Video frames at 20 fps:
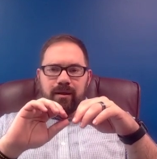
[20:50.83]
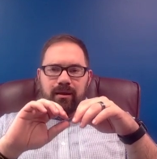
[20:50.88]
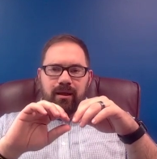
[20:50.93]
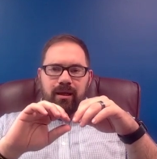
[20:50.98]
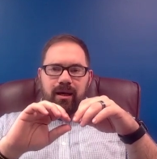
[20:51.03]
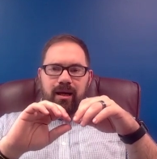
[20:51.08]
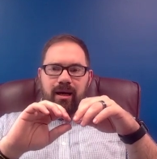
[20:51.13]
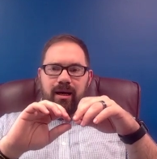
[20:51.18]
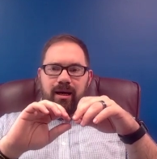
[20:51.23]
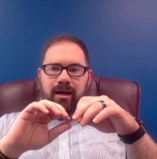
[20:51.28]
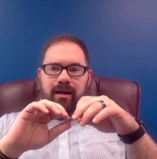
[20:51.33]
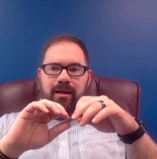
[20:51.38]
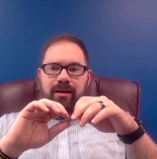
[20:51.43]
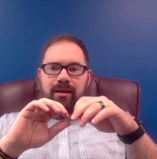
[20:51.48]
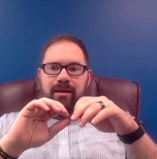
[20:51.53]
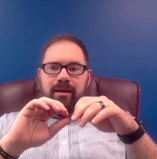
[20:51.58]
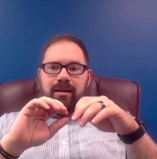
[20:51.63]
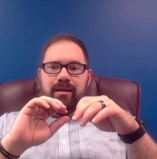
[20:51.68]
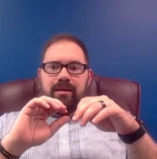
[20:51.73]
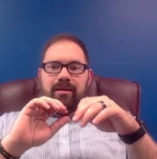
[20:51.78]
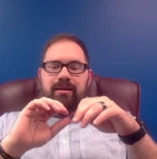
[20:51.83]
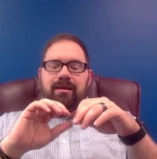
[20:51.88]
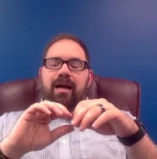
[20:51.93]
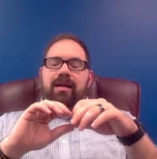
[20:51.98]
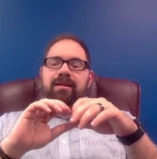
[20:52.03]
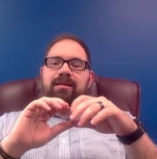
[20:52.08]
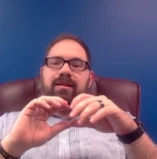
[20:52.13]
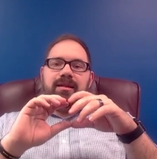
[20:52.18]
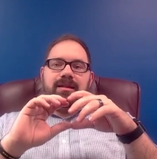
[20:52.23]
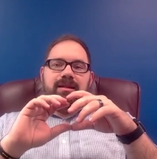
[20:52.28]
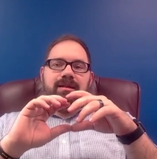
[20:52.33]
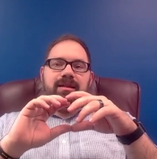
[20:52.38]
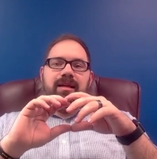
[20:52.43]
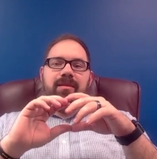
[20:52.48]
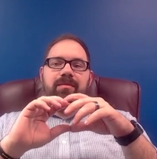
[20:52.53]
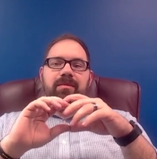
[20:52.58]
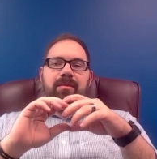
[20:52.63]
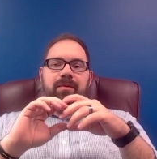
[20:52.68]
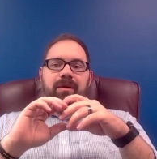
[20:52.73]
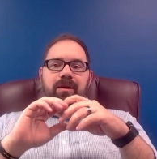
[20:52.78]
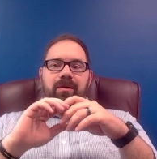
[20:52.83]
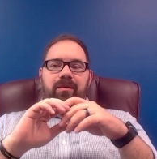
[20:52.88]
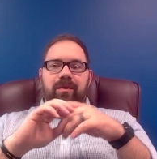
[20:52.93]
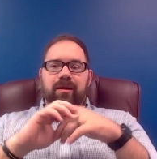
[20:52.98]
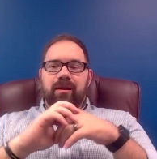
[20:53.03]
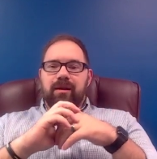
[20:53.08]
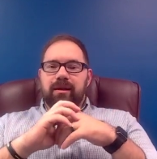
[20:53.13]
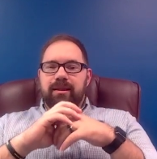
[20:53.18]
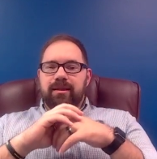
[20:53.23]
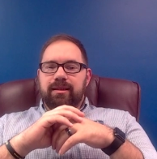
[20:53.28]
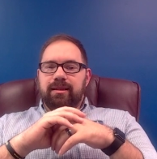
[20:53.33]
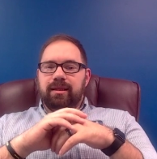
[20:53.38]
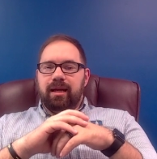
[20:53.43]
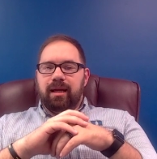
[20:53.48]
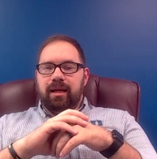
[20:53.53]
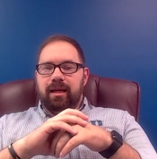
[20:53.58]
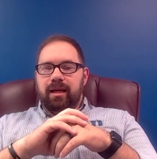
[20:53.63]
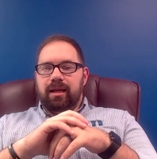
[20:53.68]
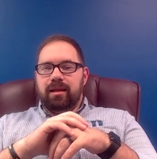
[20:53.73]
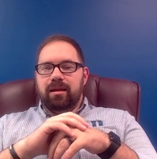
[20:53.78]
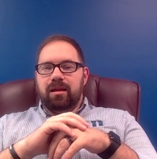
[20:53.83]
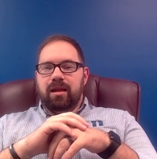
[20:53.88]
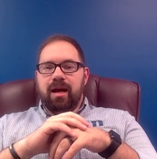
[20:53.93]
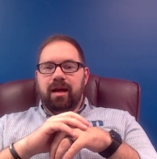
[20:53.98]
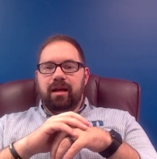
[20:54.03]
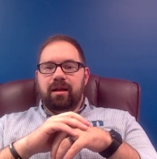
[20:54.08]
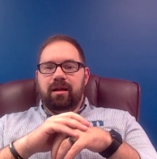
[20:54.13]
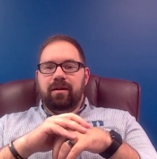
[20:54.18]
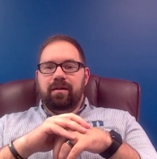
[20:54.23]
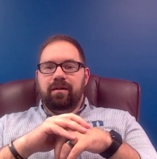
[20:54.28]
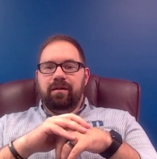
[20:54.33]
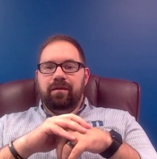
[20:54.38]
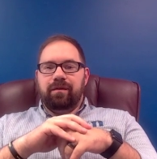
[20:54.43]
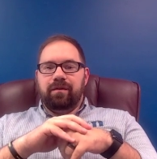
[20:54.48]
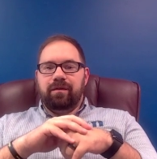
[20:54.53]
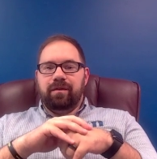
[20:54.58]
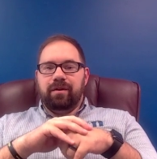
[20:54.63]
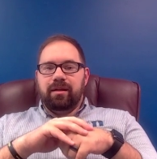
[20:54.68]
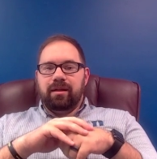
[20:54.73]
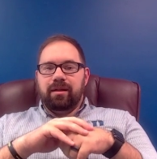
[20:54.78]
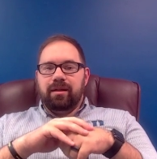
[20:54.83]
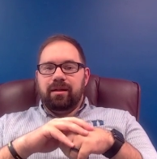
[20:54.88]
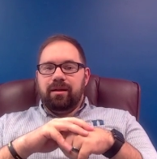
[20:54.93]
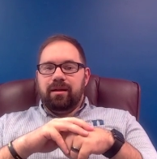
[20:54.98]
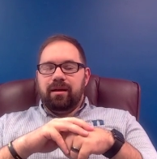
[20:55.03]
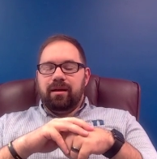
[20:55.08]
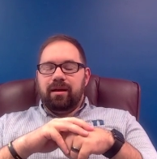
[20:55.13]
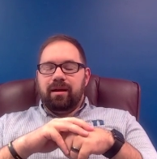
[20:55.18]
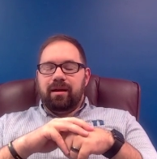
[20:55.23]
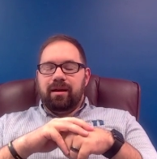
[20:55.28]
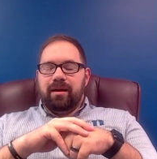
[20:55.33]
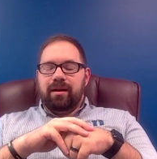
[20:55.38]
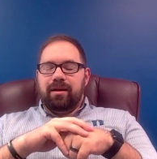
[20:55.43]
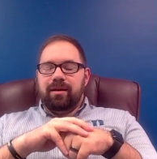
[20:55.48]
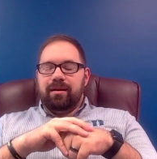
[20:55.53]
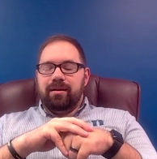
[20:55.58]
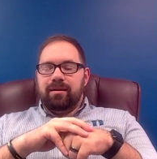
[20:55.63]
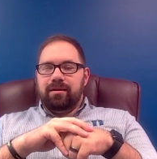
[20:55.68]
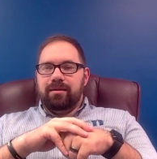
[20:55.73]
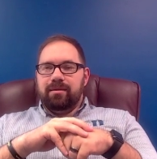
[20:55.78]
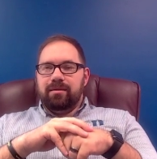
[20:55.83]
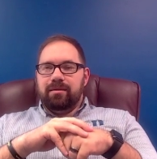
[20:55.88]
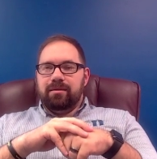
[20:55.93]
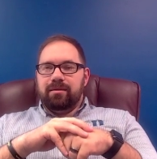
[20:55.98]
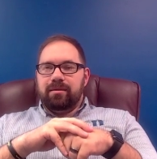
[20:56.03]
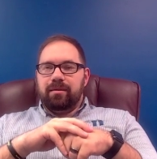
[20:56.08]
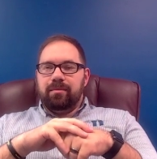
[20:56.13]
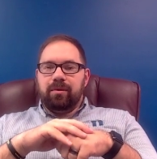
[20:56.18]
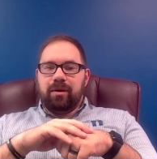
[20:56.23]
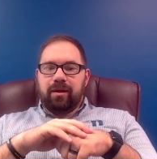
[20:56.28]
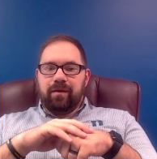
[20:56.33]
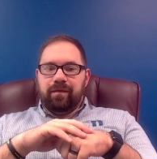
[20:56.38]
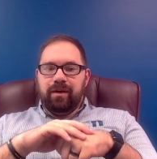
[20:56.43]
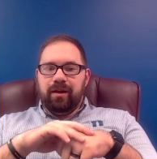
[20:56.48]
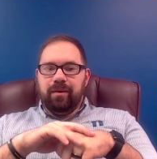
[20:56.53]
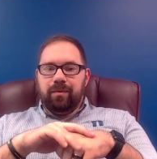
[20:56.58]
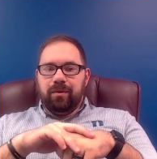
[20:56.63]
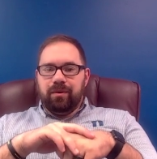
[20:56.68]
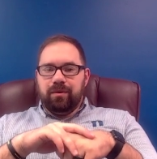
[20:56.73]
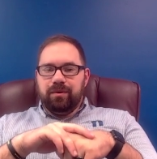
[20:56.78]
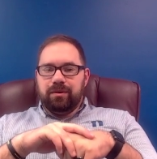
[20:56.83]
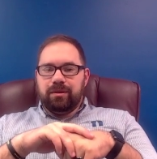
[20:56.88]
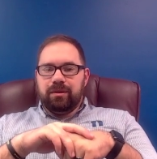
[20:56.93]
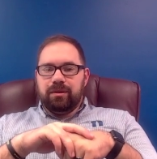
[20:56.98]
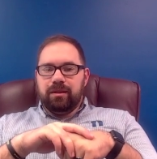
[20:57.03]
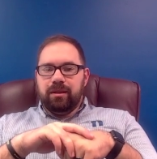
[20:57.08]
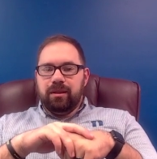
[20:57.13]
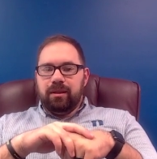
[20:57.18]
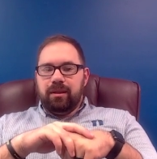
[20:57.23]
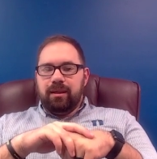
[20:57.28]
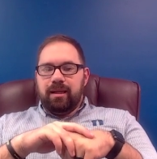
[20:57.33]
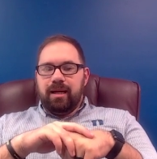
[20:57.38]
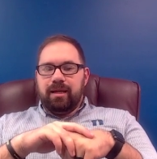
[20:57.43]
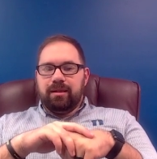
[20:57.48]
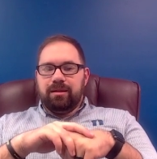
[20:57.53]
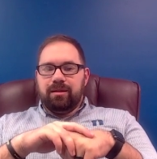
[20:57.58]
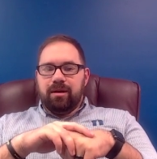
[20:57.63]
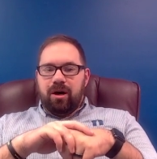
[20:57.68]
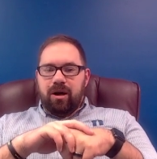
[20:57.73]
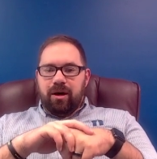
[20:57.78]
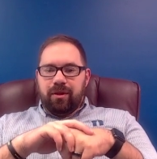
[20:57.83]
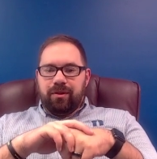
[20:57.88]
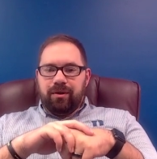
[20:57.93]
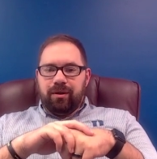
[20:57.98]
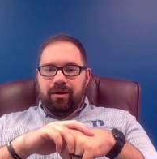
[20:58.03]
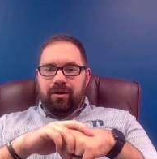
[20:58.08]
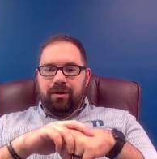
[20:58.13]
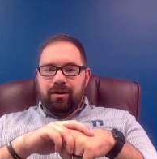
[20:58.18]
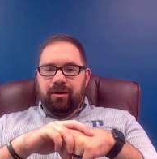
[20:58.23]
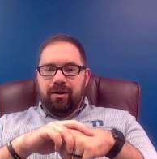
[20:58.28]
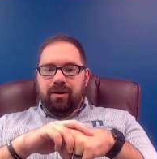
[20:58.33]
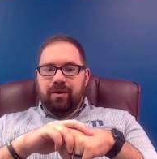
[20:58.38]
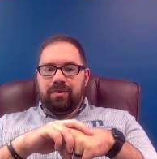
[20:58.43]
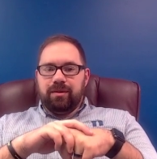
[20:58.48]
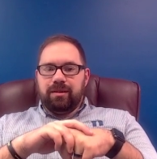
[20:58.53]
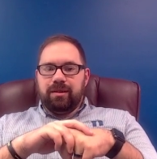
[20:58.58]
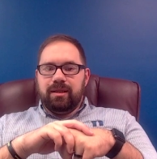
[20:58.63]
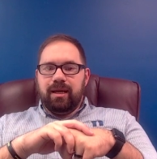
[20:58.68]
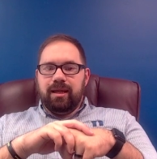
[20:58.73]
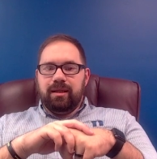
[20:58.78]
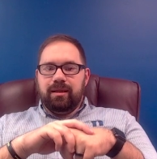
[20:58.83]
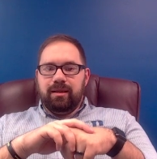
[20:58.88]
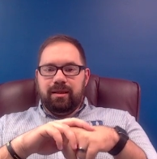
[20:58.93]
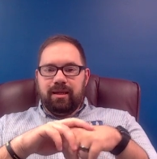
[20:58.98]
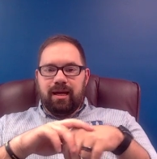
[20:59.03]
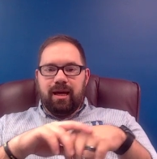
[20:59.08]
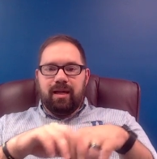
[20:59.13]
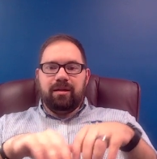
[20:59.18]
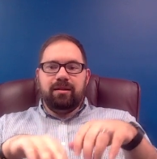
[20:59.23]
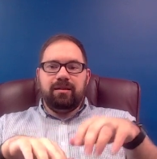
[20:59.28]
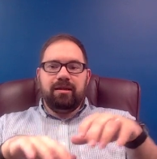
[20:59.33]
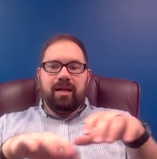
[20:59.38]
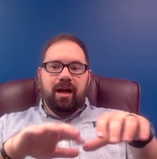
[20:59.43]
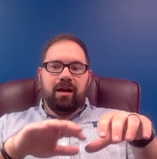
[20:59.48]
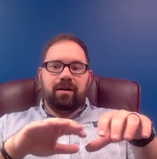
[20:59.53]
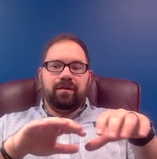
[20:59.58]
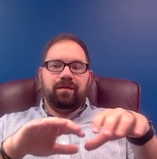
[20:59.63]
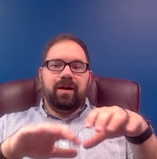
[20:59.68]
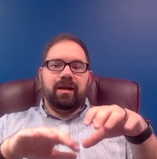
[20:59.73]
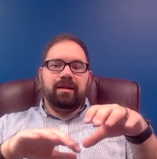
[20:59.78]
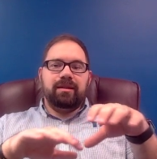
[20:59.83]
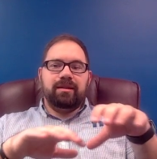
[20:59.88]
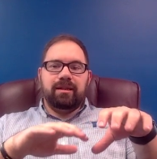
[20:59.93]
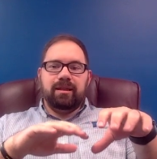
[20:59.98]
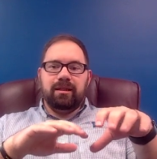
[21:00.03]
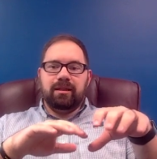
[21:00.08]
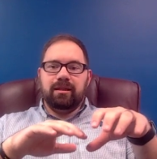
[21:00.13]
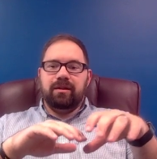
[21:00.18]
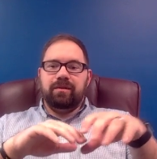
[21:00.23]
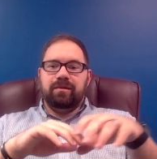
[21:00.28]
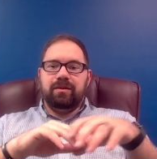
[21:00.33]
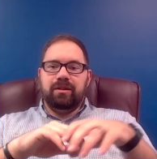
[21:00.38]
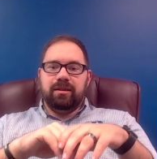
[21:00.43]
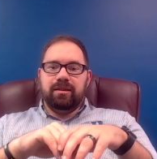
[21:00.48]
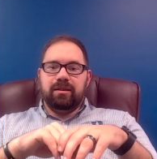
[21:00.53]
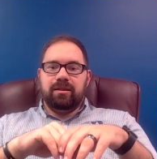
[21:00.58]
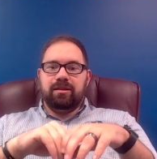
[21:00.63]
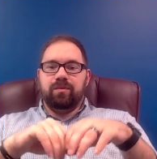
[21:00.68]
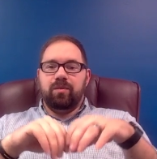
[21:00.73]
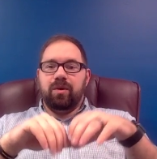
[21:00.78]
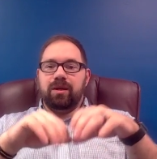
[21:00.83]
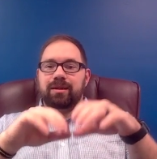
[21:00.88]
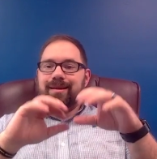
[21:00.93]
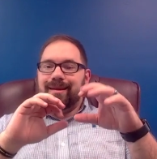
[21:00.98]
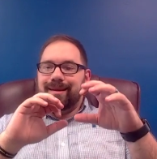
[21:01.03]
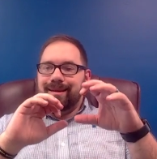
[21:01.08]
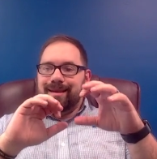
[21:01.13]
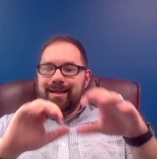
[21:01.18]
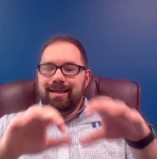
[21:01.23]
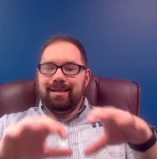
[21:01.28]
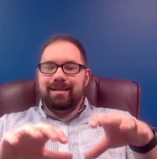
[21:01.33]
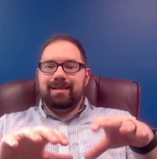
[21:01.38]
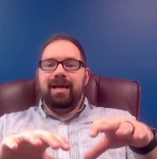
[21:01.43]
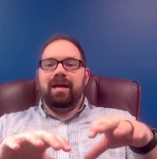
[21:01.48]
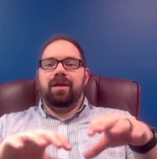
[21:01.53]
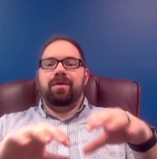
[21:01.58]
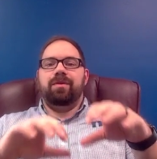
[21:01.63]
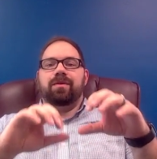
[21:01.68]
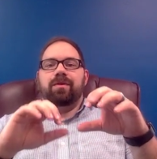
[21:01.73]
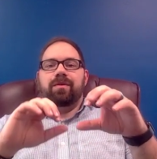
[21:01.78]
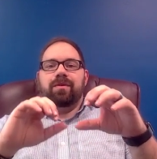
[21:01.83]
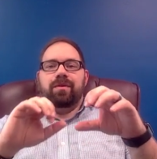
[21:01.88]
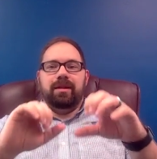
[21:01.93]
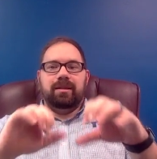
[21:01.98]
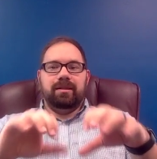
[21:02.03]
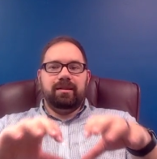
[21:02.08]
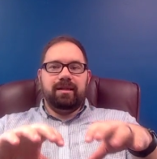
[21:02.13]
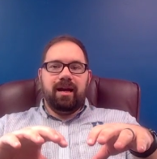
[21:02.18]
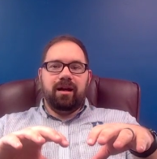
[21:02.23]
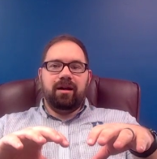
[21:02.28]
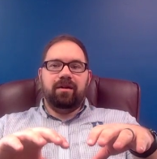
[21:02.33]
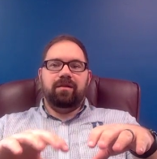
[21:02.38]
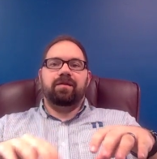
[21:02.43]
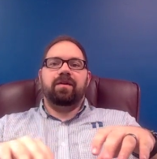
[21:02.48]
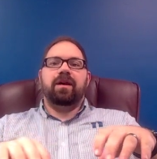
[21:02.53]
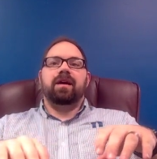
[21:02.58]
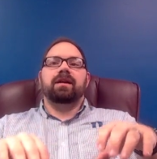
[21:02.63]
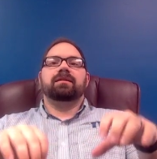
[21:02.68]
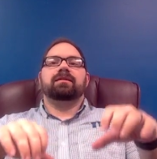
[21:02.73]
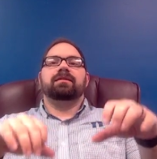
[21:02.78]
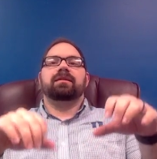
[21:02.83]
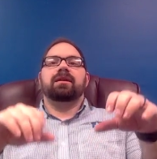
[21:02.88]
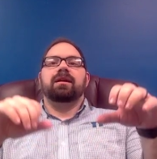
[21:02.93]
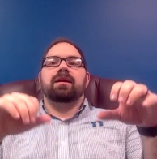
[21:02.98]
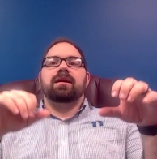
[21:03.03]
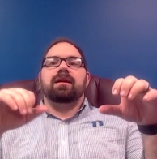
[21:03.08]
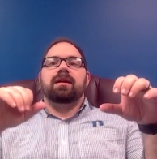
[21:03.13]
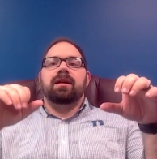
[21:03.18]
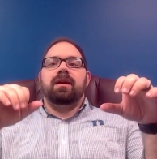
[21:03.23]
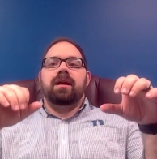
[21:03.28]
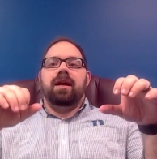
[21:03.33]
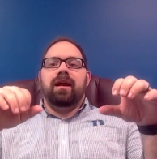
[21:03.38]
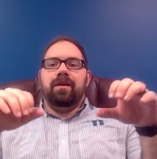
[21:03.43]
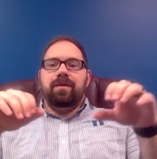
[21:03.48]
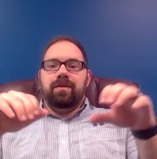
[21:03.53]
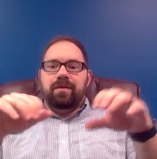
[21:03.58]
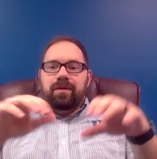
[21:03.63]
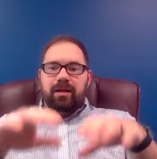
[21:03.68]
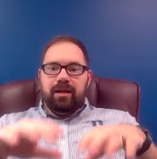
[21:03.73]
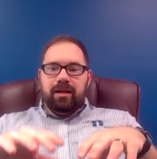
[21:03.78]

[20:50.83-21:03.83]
doesn't seem to be realistic in light of the book of Hebrews, as the author notes that the death, sacrifice, killing of Jesus was the death, the sacrifice, and the